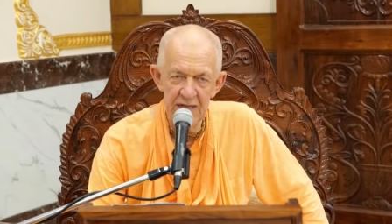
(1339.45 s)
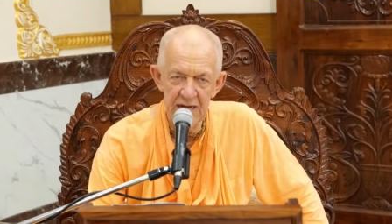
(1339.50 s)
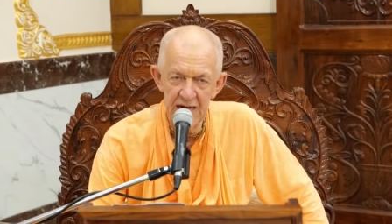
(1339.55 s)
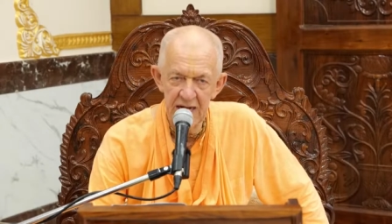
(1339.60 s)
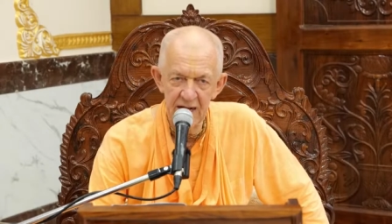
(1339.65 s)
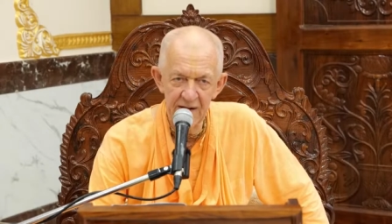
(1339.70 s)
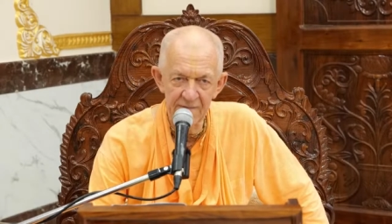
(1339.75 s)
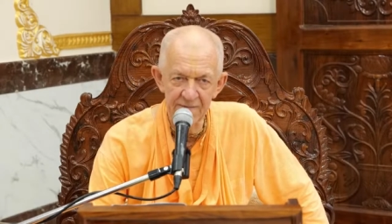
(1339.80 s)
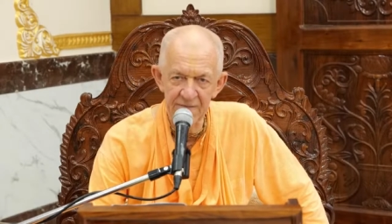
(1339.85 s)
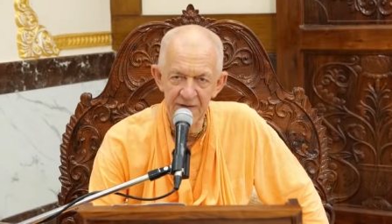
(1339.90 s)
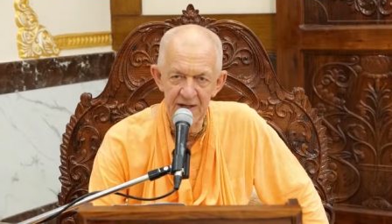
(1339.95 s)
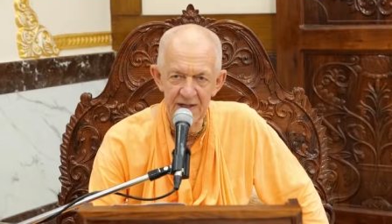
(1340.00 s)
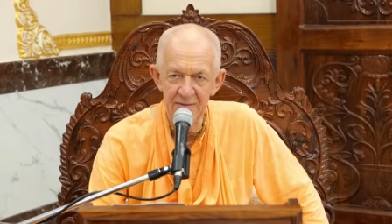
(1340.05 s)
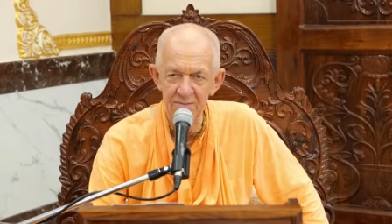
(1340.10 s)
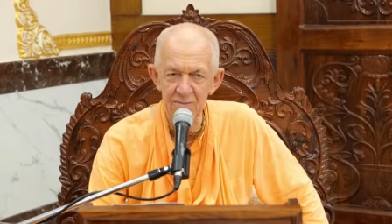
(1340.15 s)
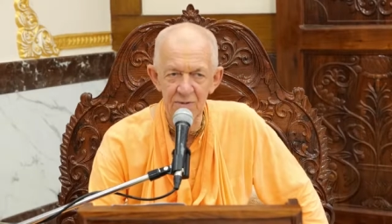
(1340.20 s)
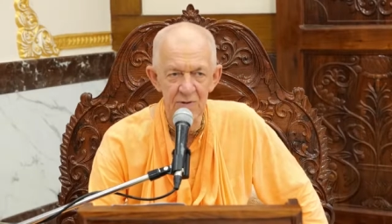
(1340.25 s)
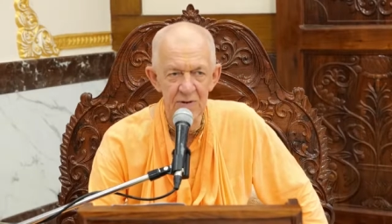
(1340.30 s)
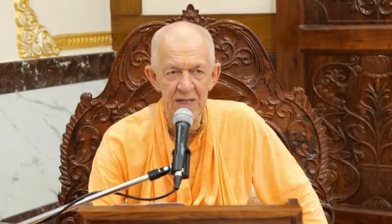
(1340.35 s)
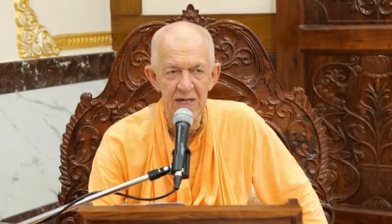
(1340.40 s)
they have
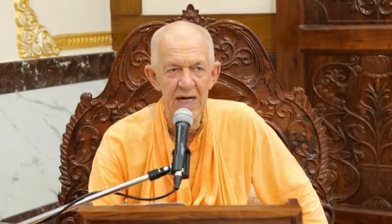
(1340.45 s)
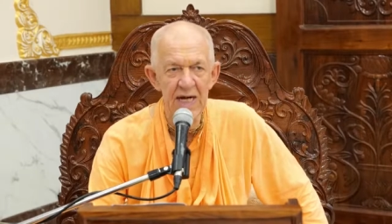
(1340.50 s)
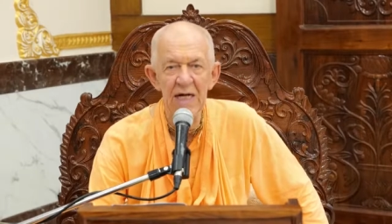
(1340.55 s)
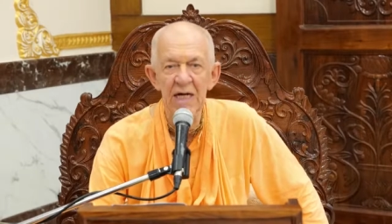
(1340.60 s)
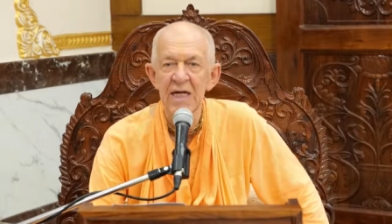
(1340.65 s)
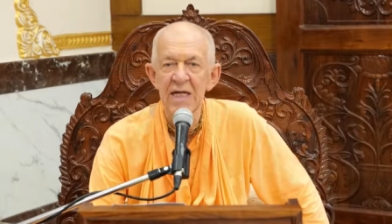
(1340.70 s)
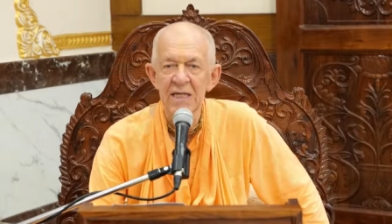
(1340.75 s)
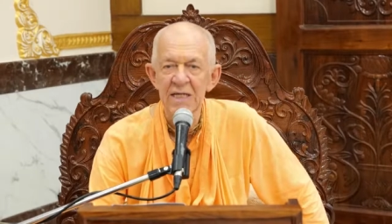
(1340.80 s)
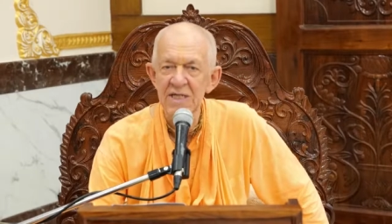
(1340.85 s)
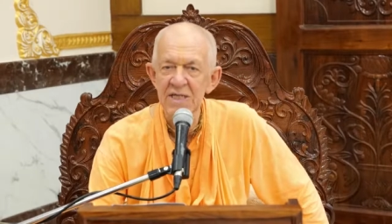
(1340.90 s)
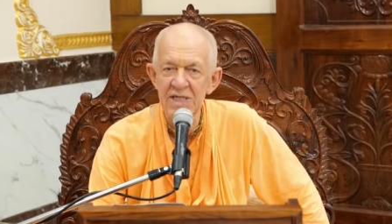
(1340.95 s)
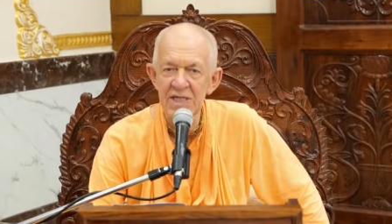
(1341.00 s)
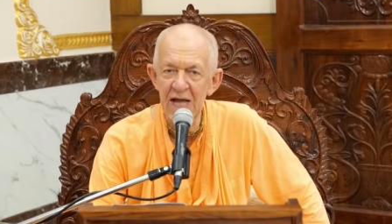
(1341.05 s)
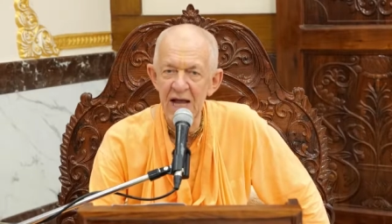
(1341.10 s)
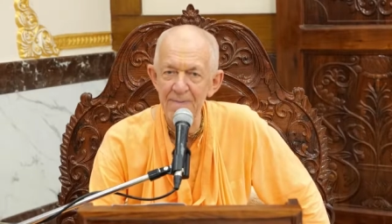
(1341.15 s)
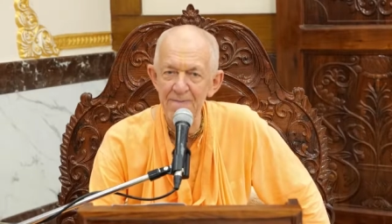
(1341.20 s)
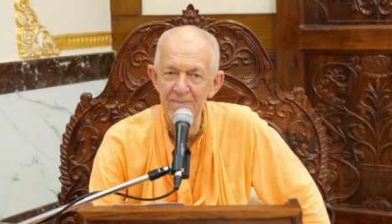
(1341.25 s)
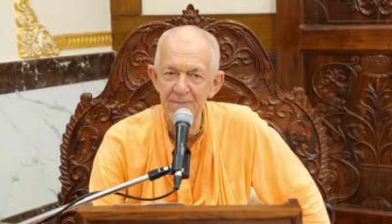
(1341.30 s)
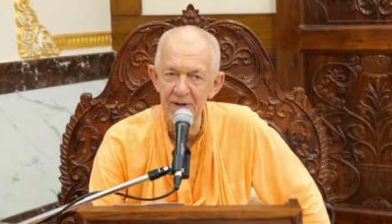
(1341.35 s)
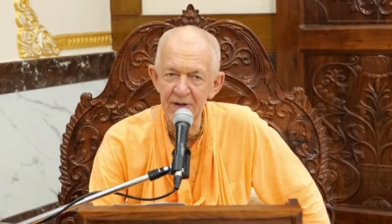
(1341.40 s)
that, they're
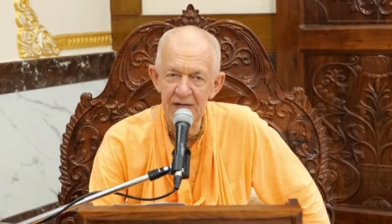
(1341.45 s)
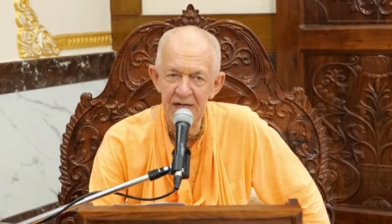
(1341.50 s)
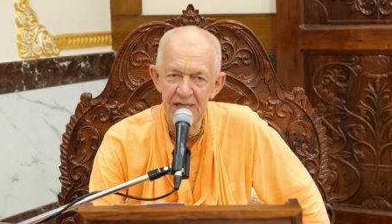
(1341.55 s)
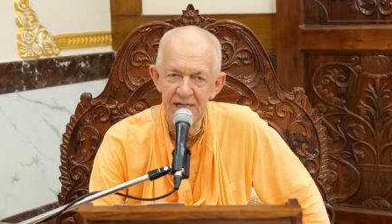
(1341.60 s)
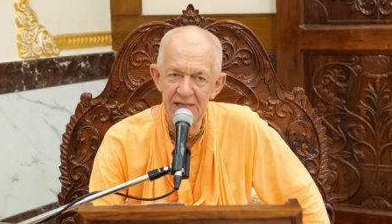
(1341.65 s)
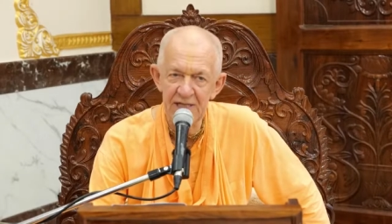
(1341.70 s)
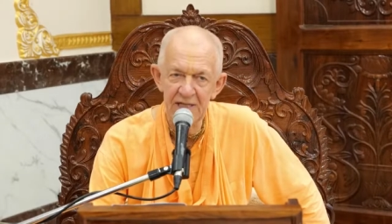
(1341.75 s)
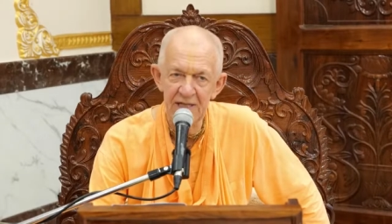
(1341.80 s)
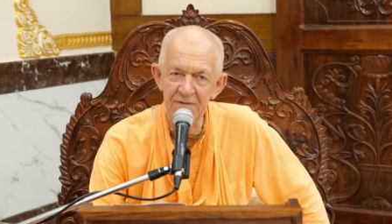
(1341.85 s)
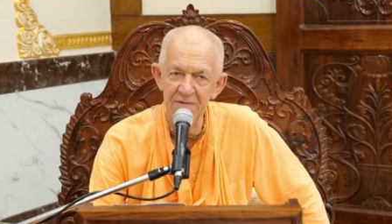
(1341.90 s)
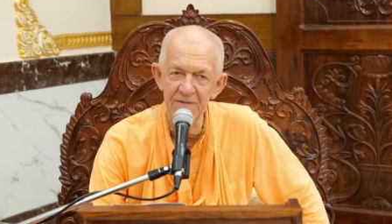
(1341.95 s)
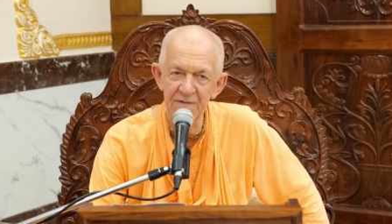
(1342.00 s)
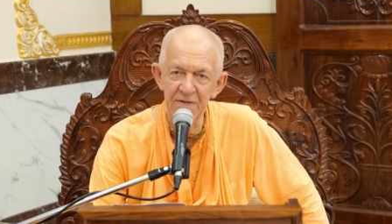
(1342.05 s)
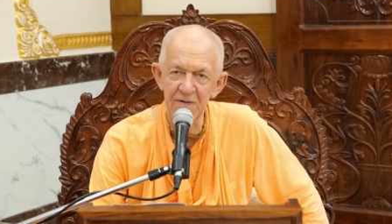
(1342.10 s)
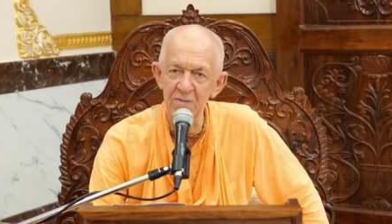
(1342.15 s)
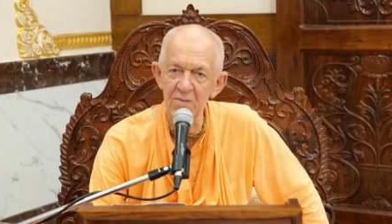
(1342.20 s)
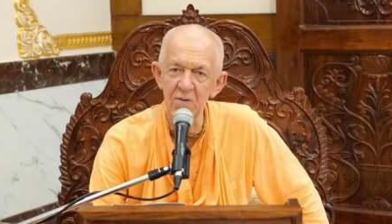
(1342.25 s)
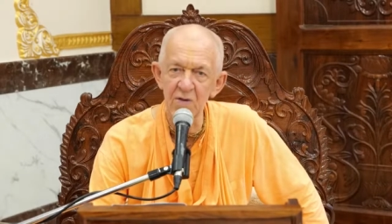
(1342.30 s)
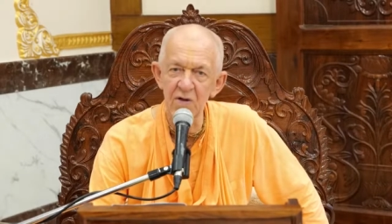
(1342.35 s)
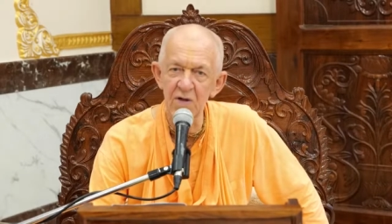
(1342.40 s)
separated
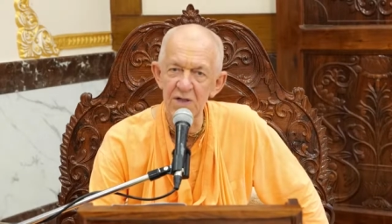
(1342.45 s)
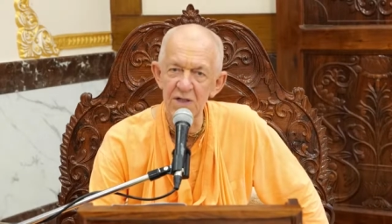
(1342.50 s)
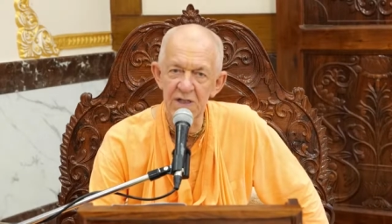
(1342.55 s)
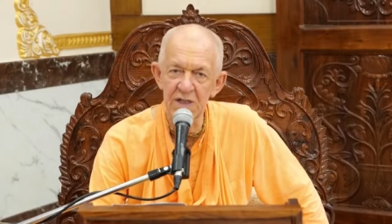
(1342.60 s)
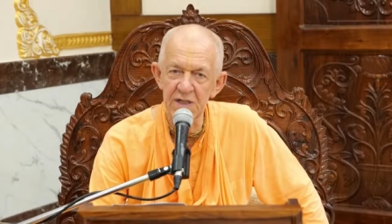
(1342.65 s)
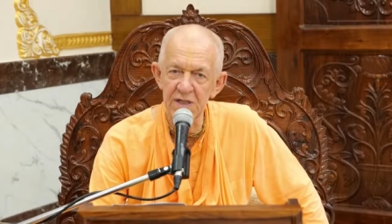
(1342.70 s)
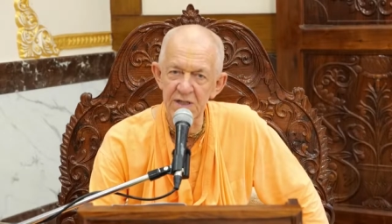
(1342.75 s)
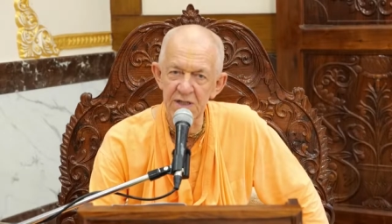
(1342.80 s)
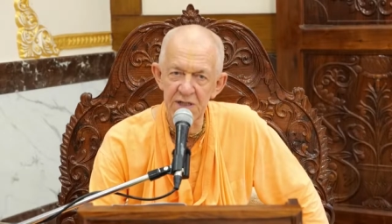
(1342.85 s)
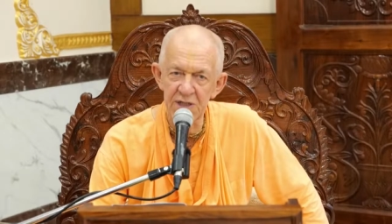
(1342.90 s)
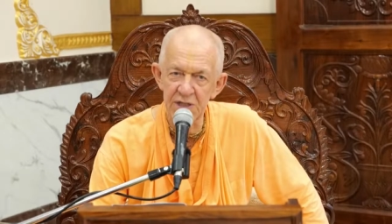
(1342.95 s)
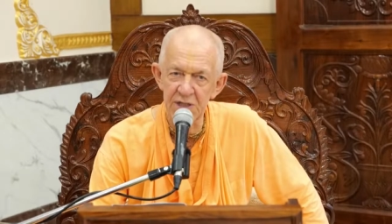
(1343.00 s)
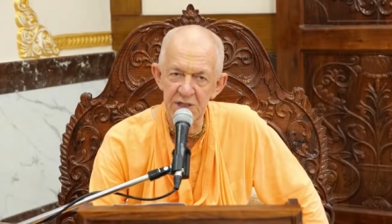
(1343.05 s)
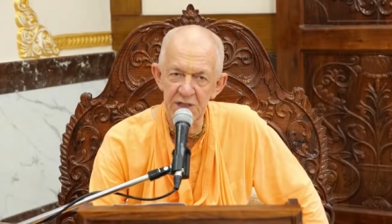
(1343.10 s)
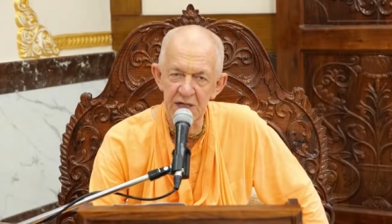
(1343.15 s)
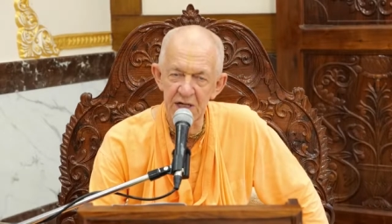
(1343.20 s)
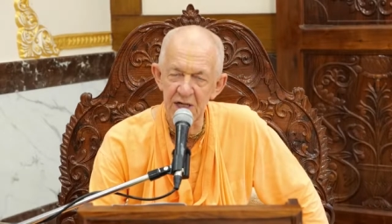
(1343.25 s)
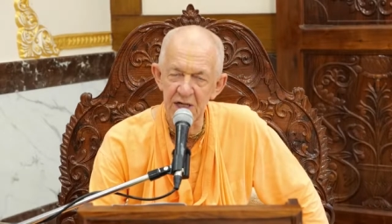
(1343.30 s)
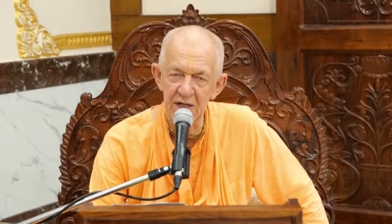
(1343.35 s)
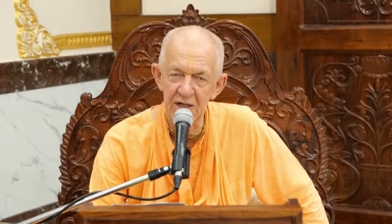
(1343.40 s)
from Lord
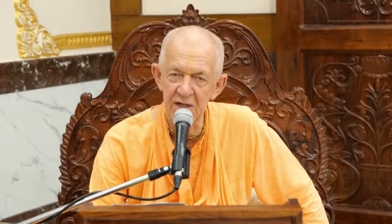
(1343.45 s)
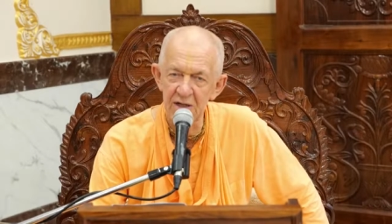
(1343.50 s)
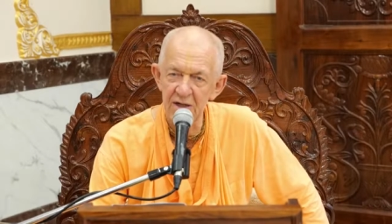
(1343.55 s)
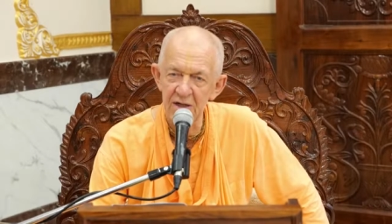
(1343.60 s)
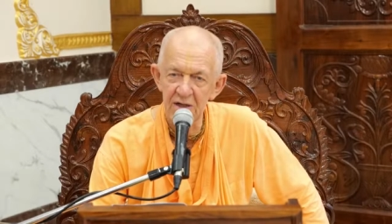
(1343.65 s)
Krishna.